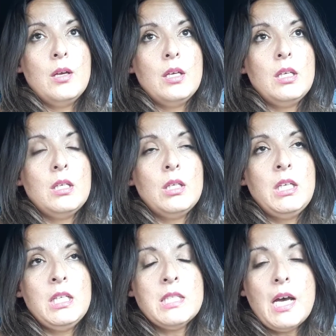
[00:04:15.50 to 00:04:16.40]
He
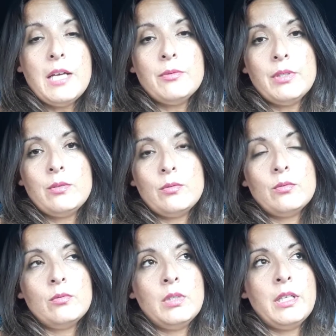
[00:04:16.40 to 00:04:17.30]
died
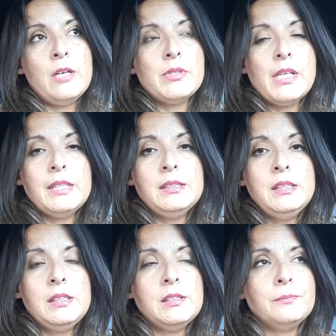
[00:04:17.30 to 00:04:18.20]
when I was 19